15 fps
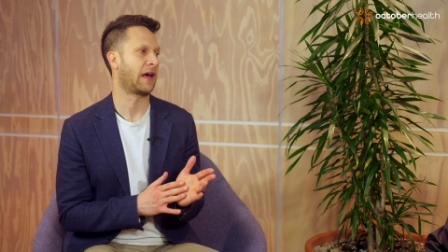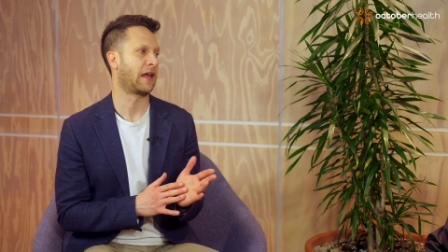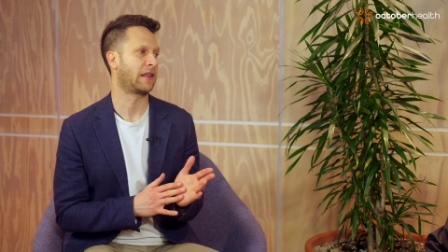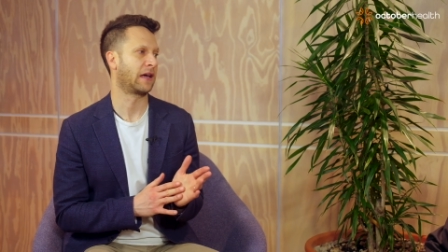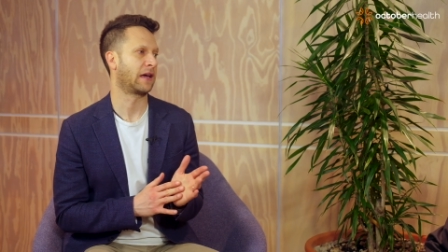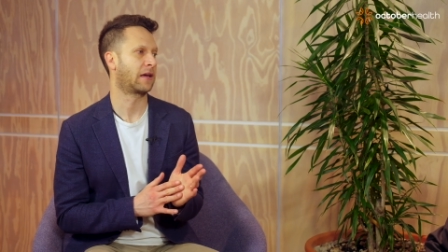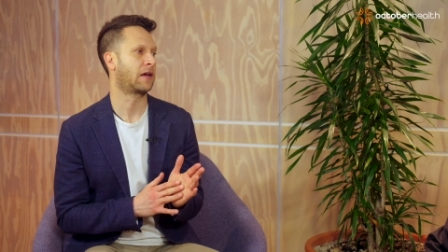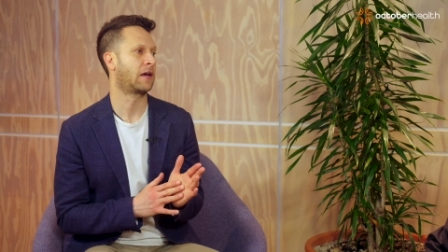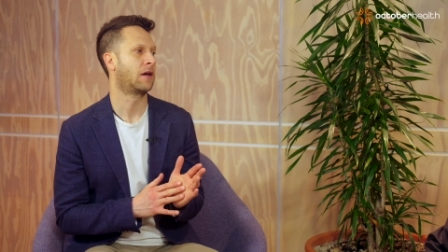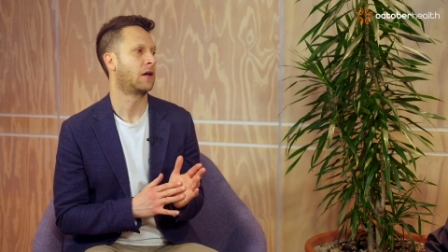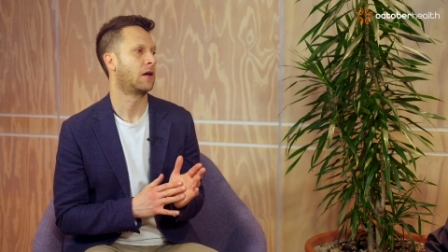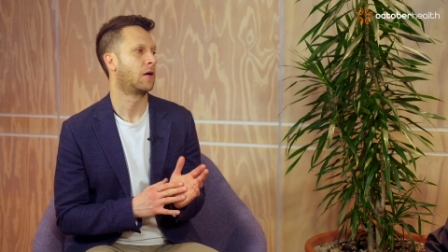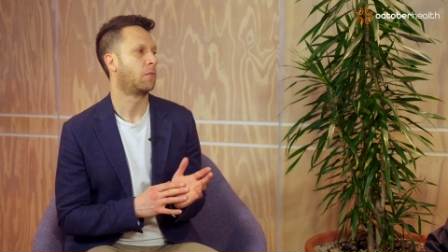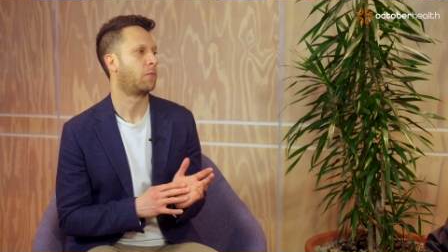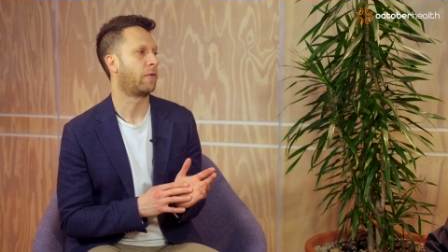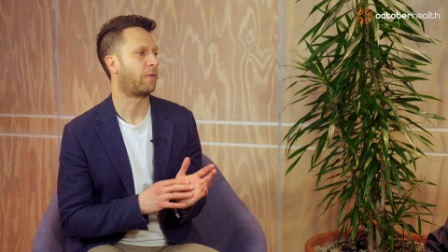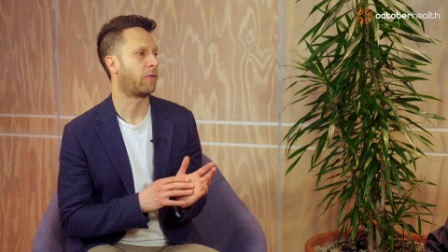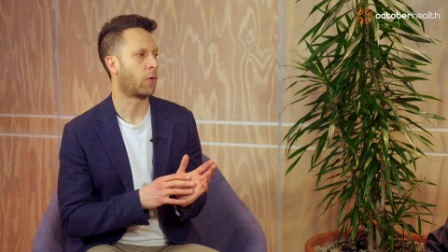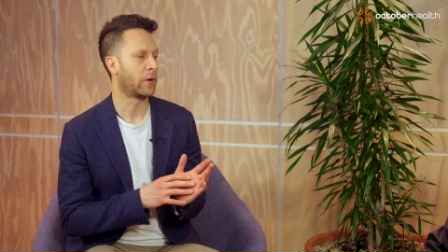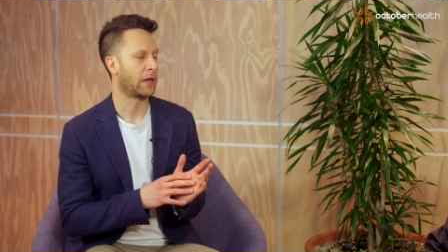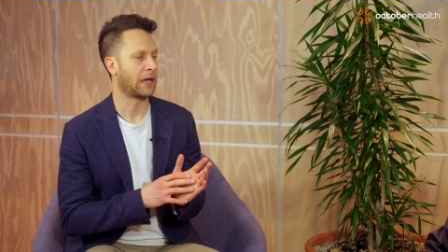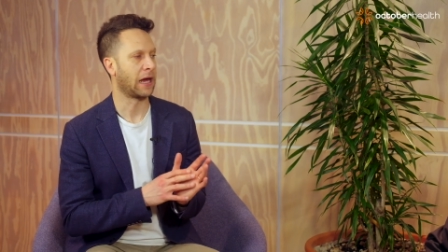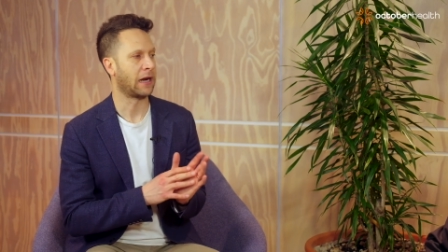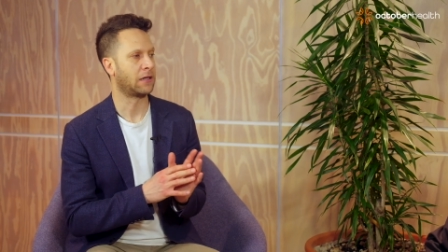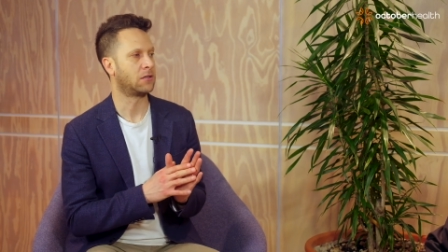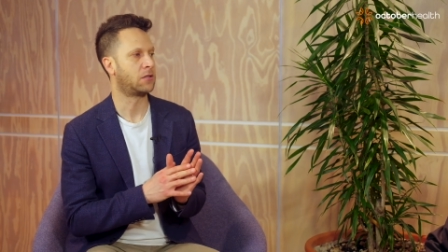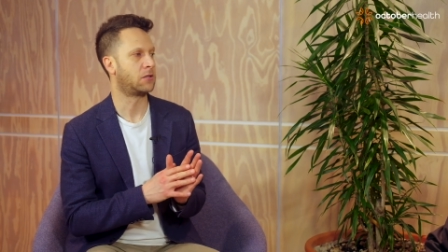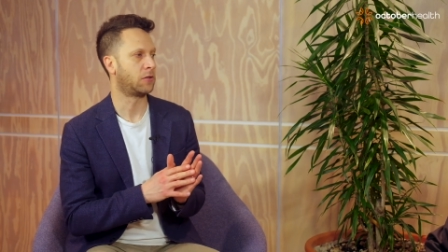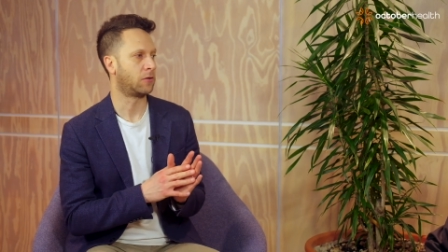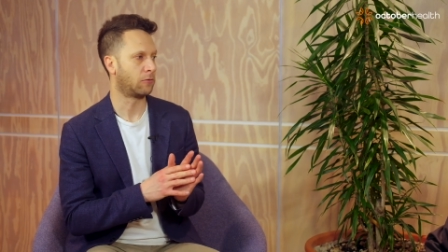I think before we get
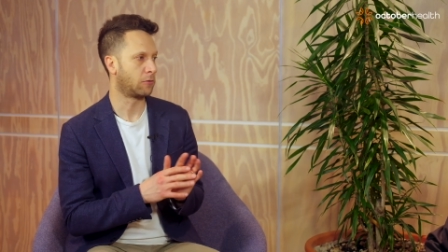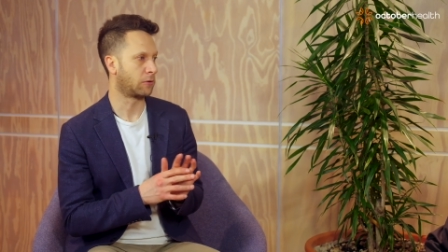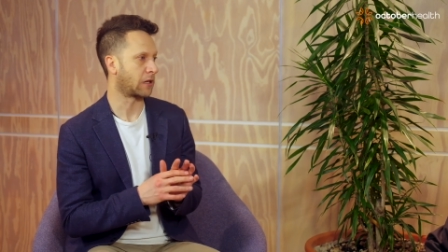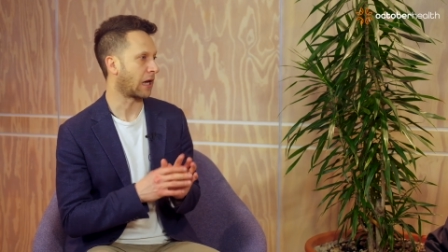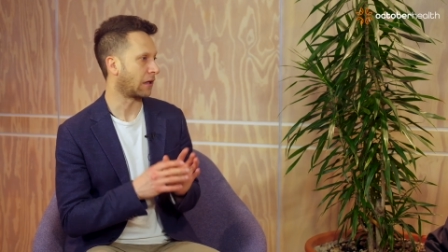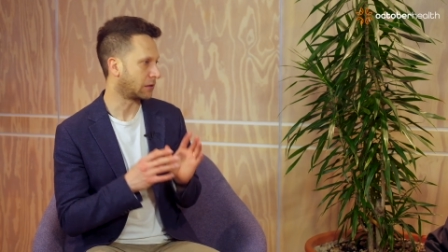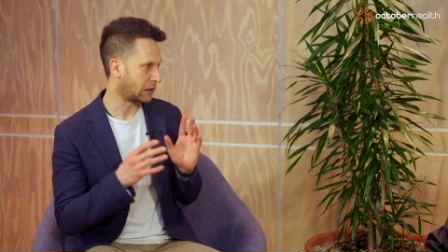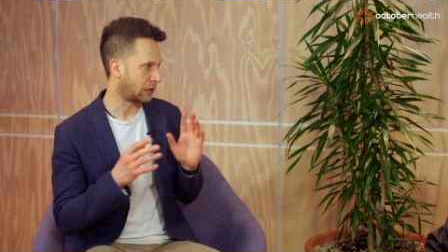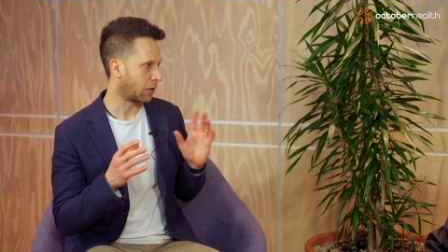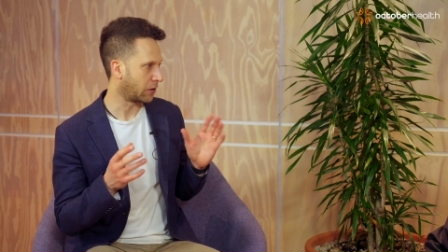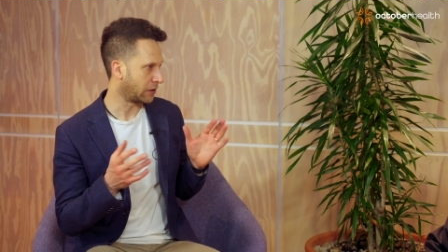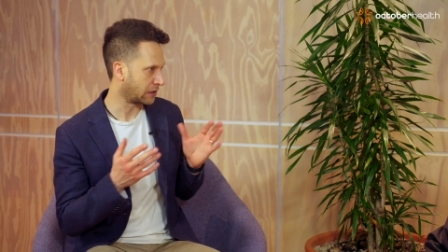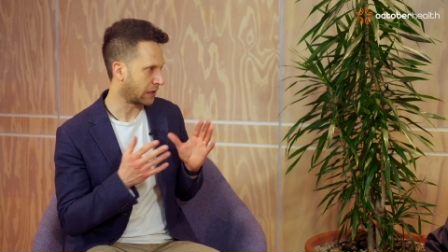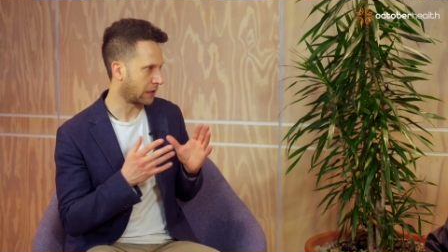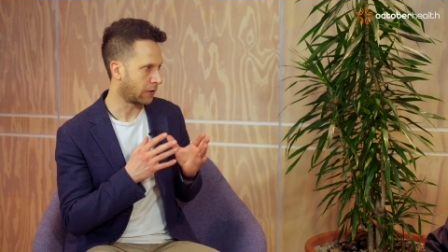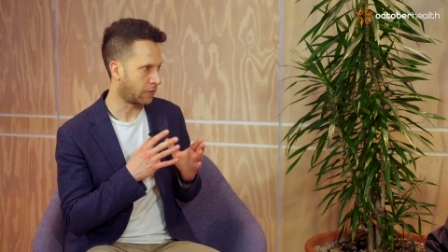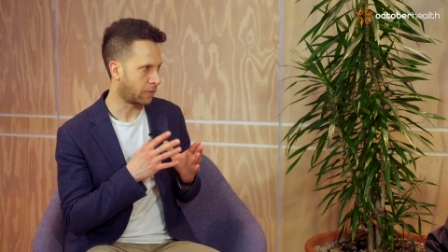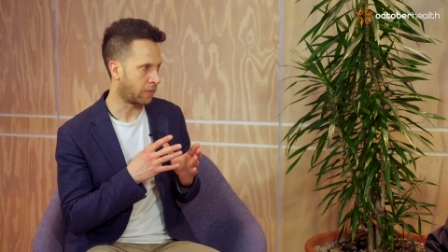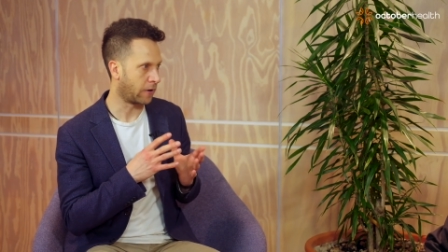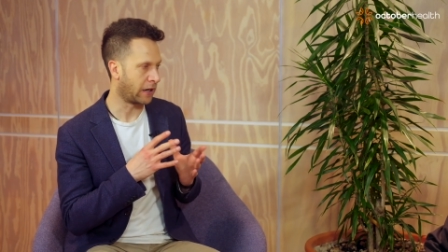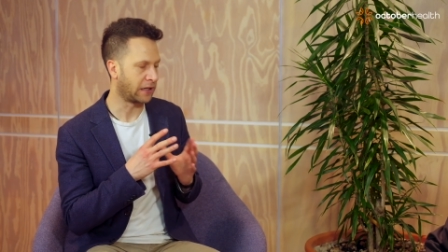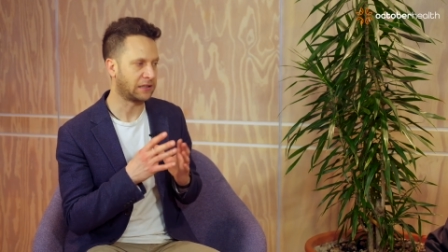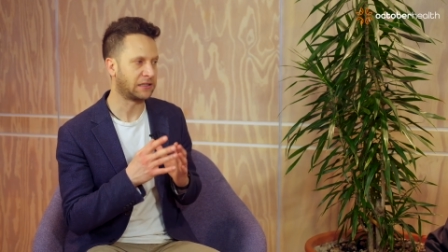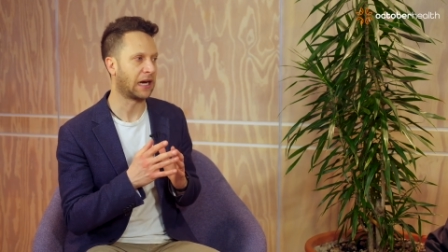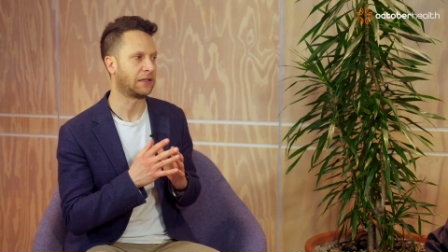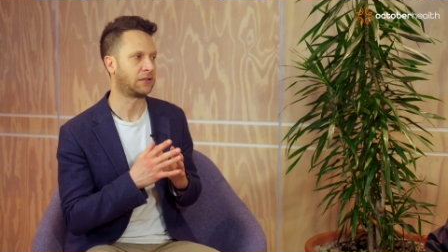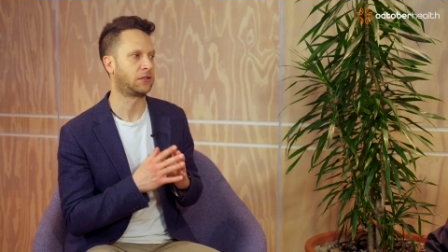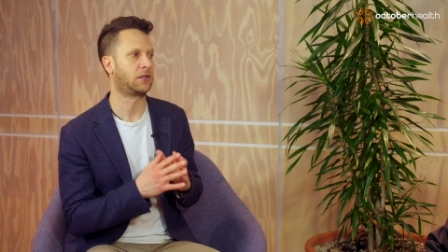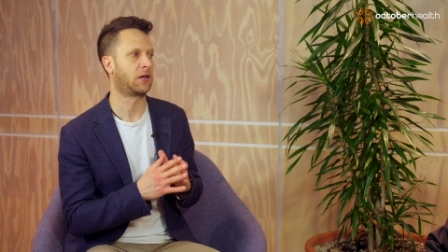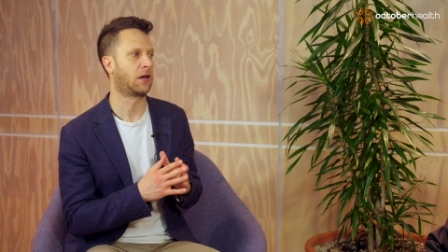into culture, which I think you've already
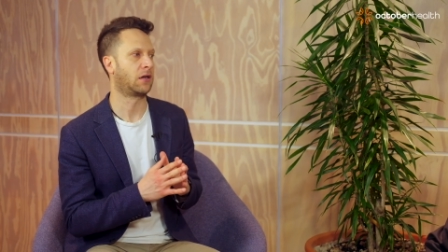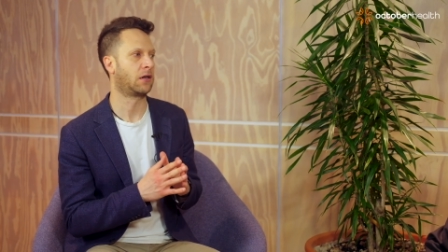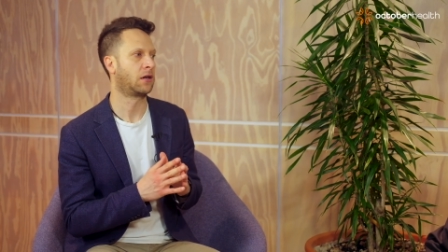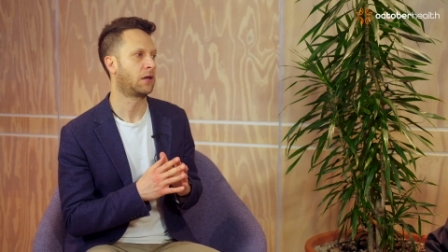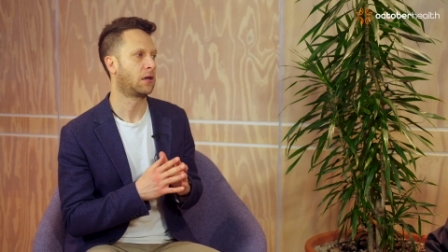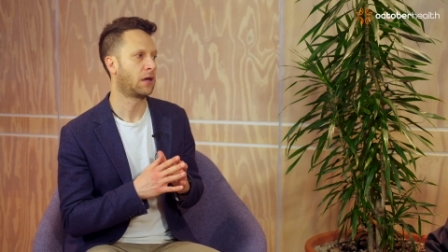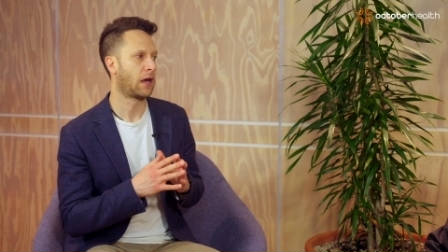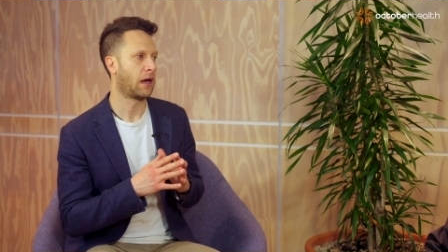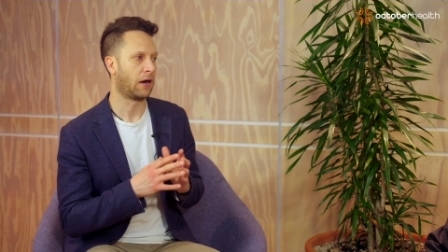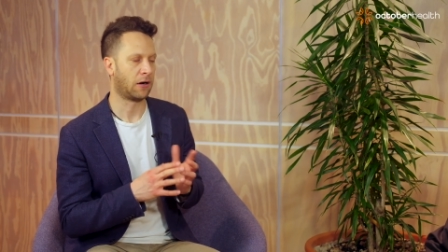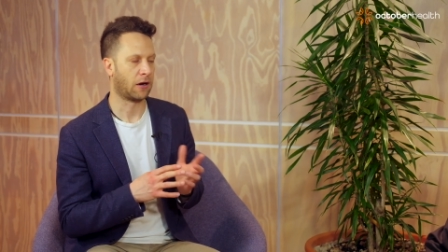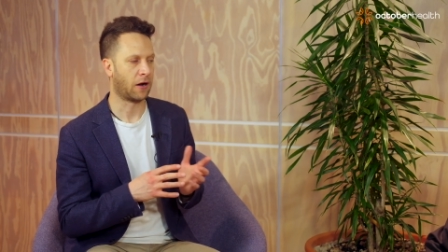touched on, and it